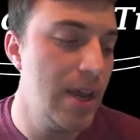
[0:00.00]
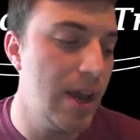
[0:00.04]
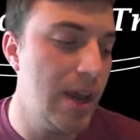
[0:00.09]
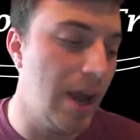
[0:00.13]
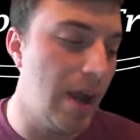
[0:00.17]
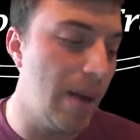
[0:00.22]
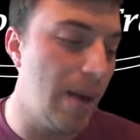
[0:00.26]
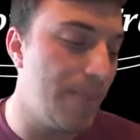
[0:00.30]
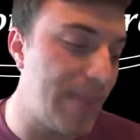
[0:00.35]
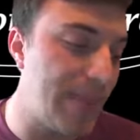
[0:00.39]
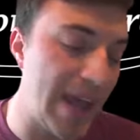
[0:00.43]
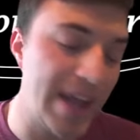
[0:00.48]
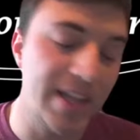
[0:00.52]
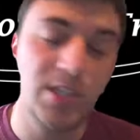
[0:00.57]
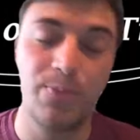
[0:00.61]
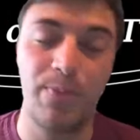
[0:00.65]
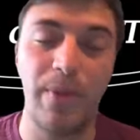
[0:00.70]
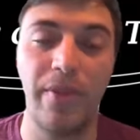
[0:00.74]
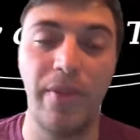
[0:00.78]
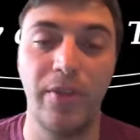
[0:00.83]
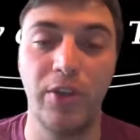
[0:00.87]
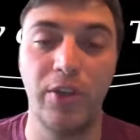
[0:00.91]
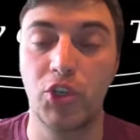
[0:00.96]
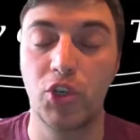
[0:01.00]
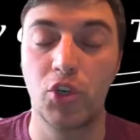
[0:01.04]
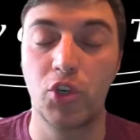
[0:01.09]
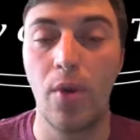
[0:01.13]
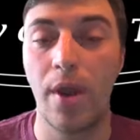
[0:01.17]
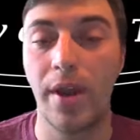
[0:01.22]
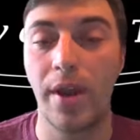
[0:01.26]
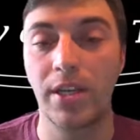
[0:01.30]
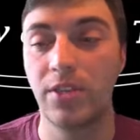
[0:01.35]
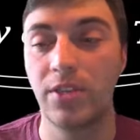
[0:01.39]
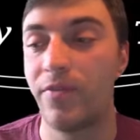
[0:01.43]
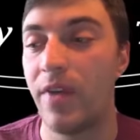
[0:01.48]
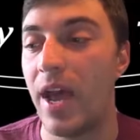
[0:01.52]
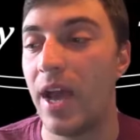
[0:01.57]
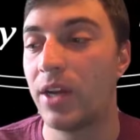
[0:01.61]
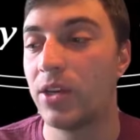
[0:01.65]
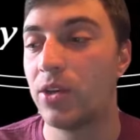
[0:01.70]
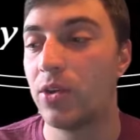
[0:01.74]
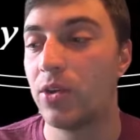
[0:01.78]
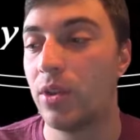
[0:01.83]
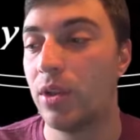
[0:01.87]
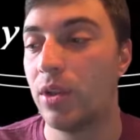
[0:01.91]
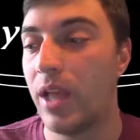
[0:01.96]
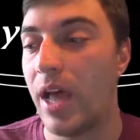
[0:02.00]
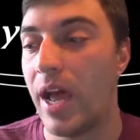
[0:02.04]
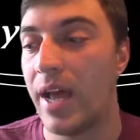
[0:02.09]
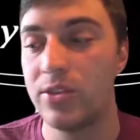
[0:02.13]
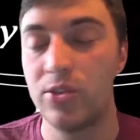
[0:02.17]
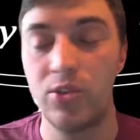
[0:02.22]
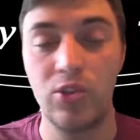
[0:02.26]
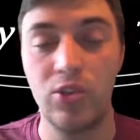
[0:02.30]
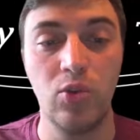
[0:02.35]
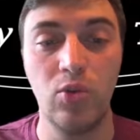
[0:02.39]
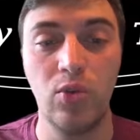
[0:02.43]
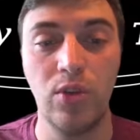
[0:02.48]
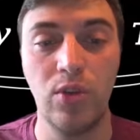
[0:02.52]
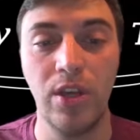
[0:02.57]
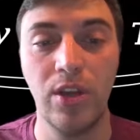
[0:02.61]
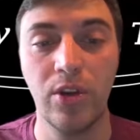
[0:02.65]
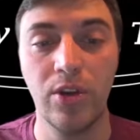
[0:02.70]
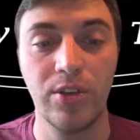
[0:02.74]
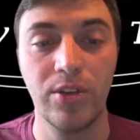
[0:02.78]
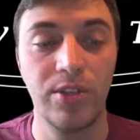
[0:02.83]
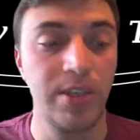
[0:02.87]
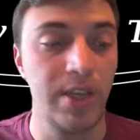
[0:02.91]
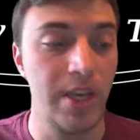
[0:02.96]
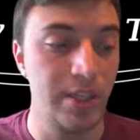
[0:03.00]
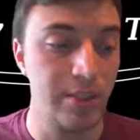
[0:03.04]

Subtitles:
That's been the true X factor the last 2 years.